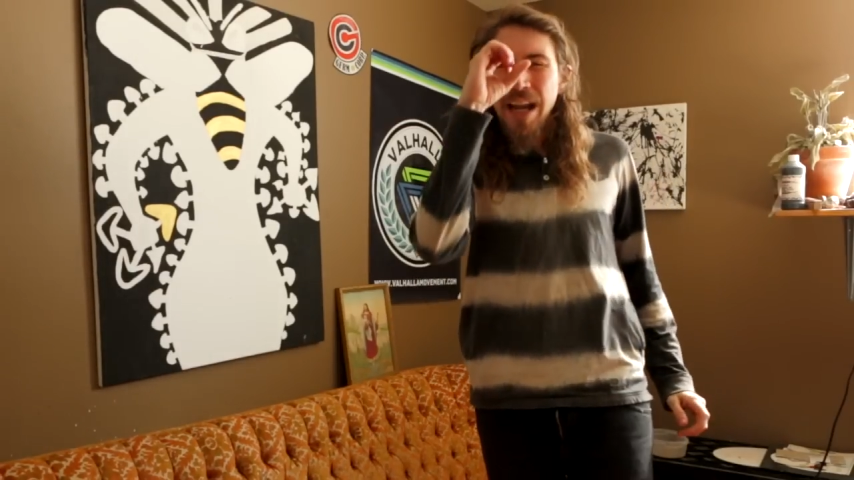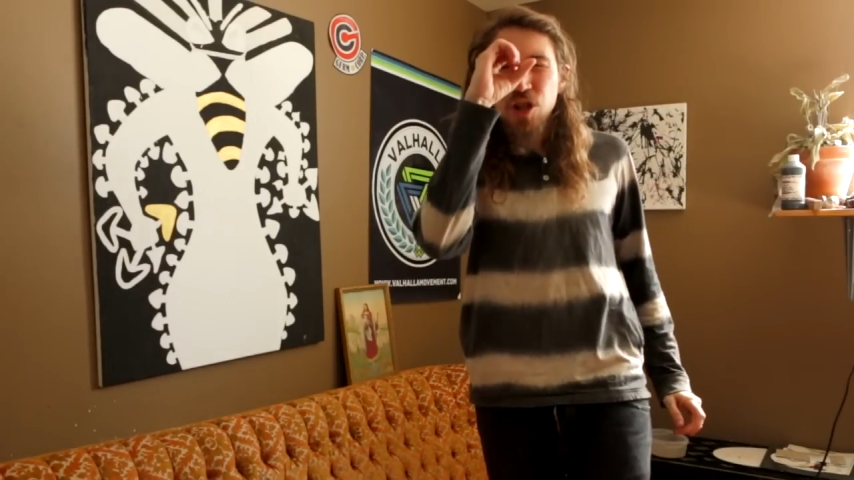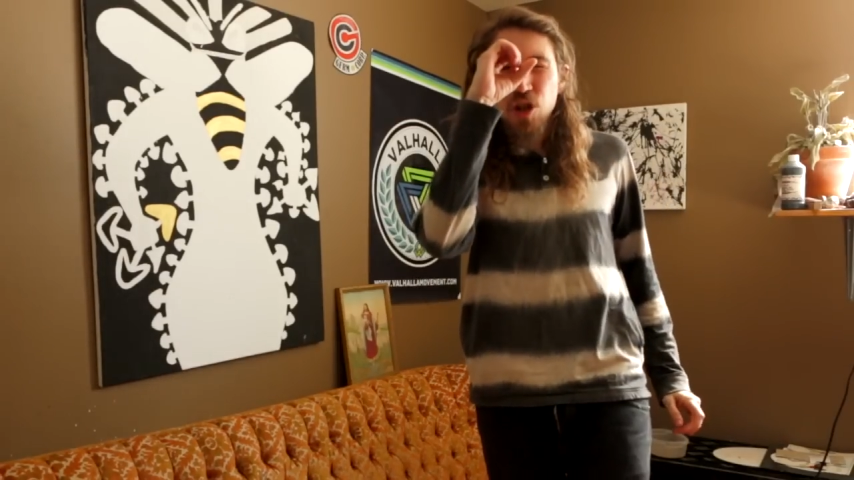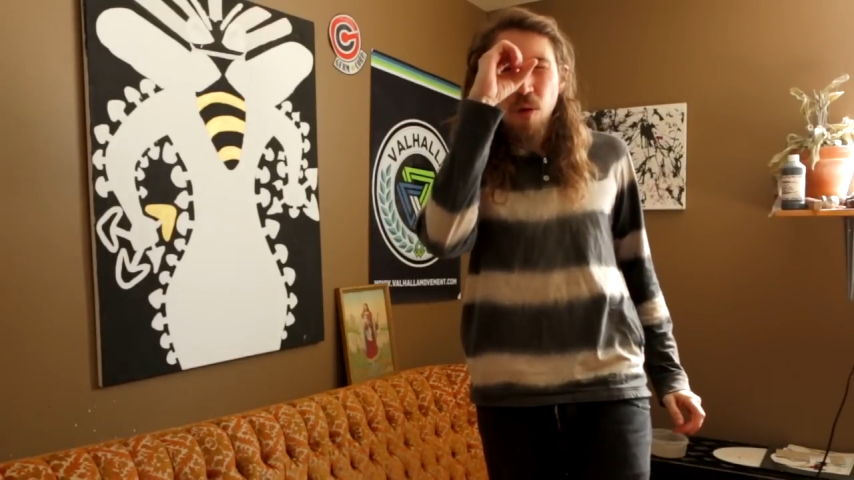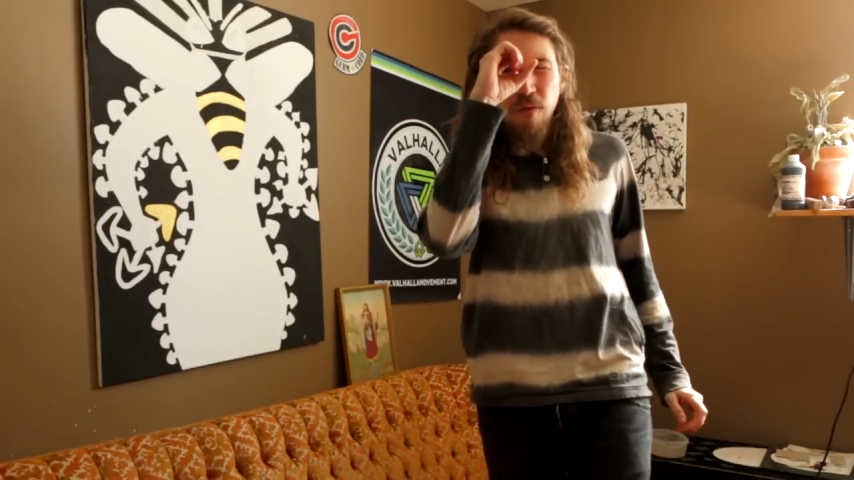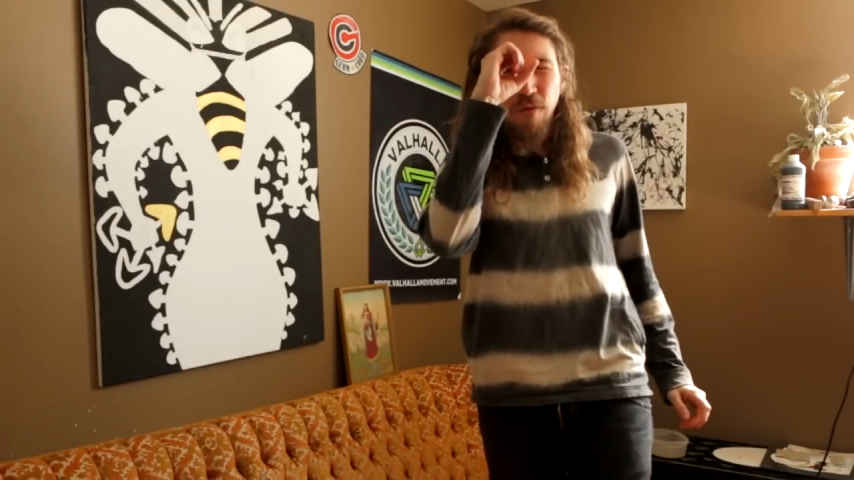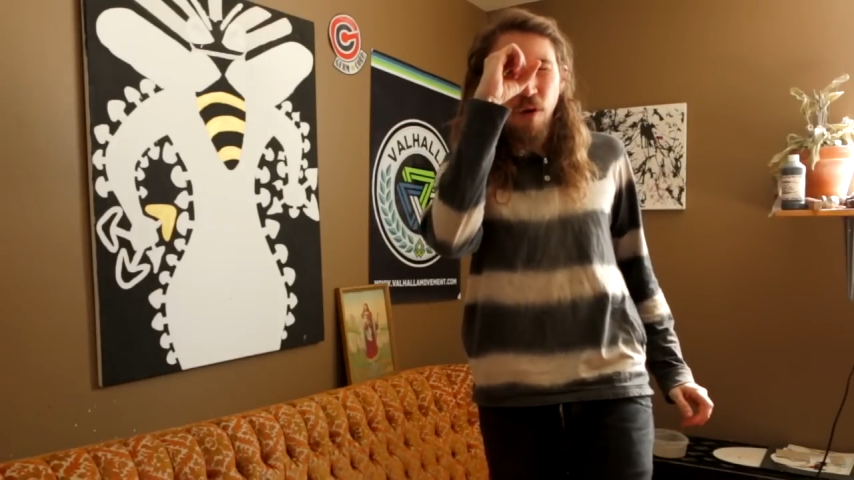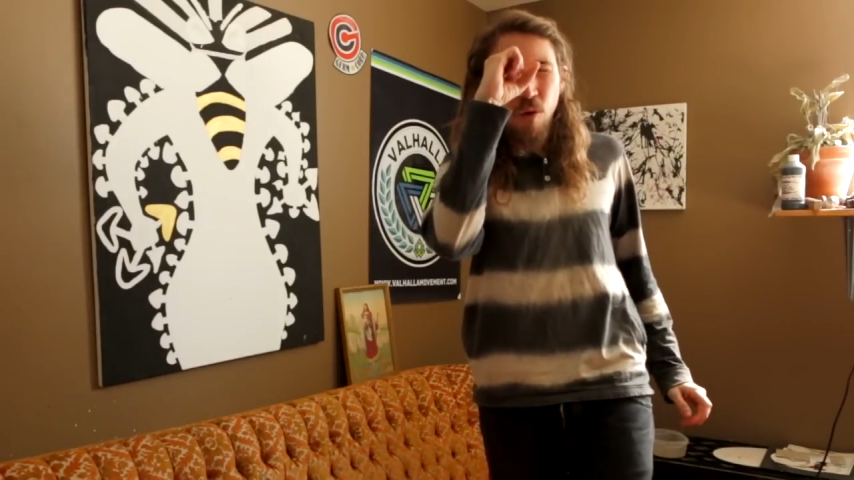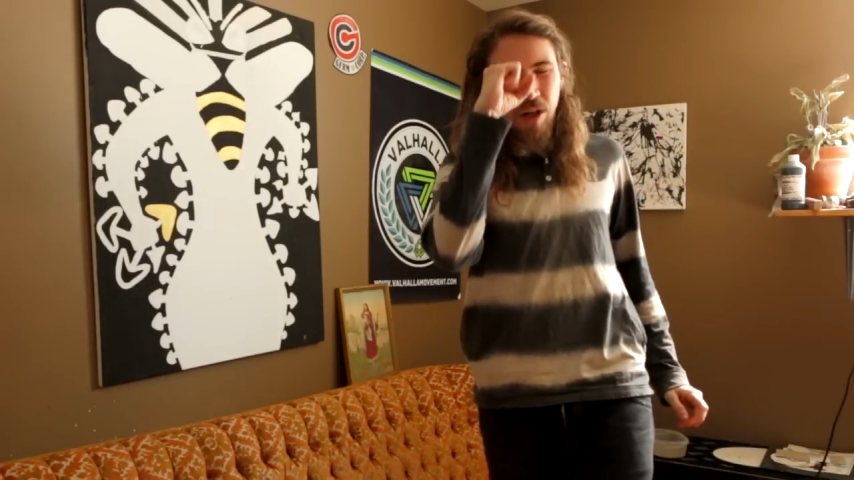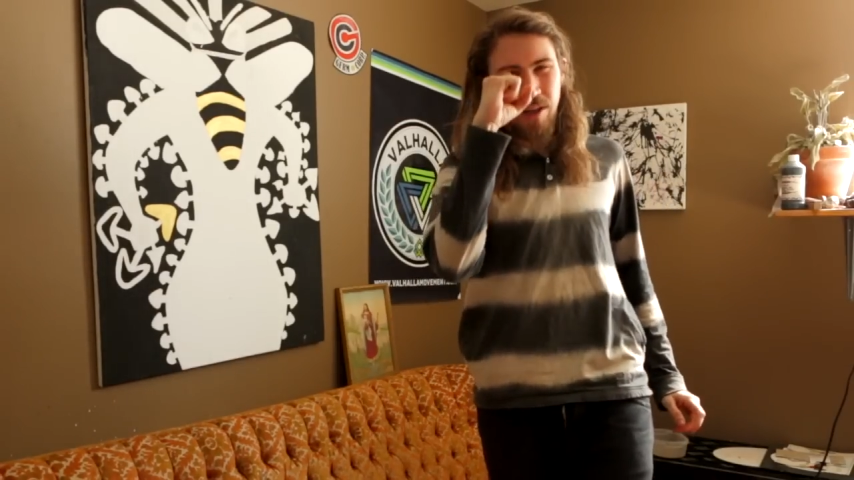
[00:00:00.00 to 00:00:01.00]
and so
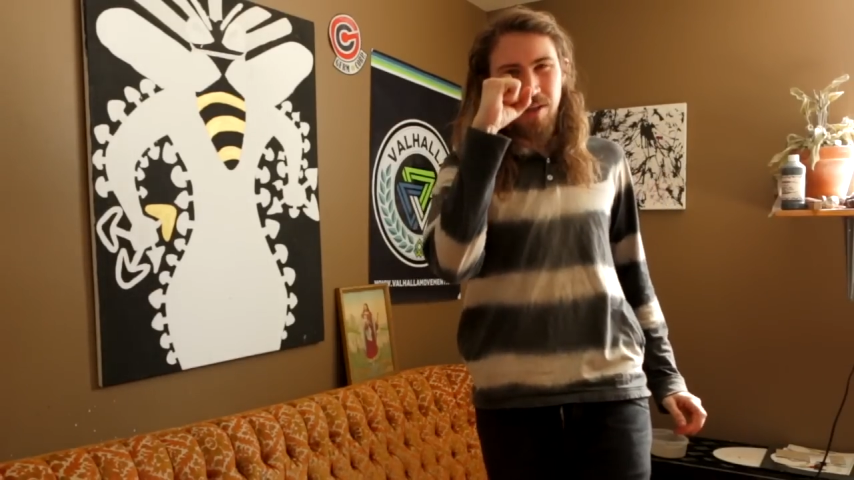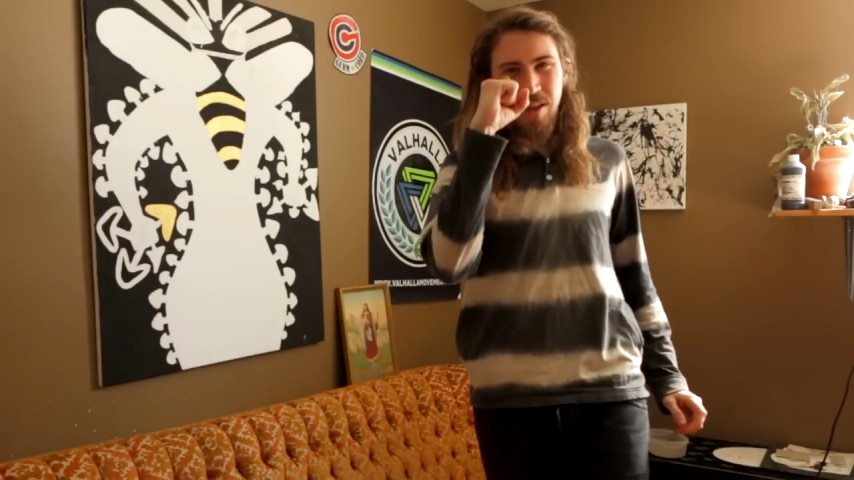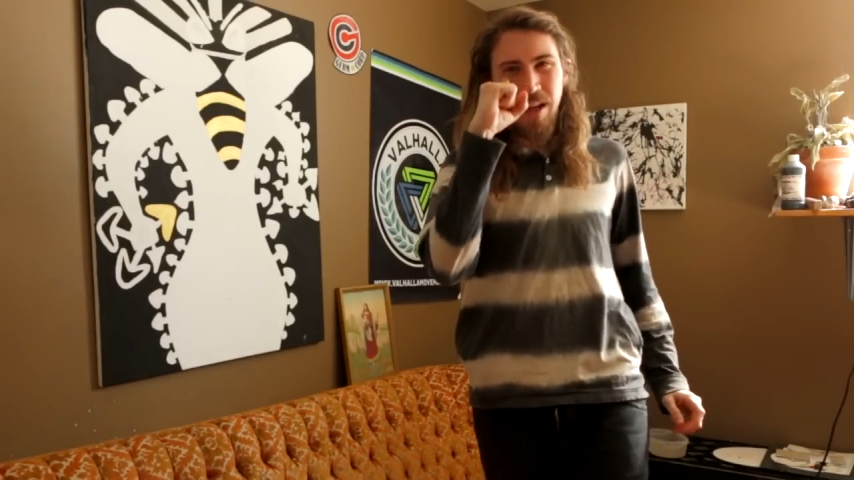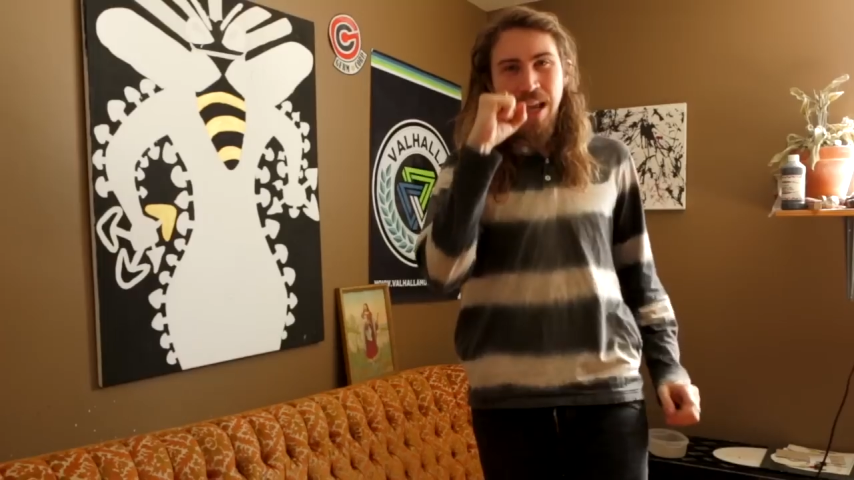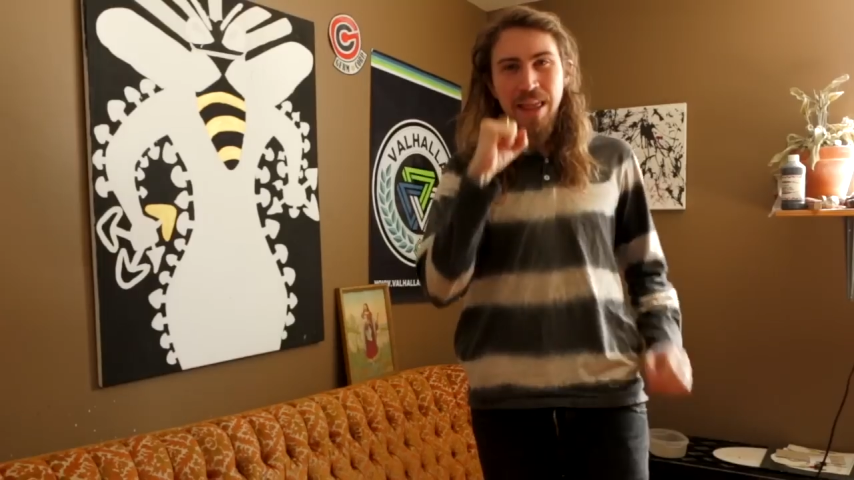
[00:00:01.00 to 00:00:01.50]
focused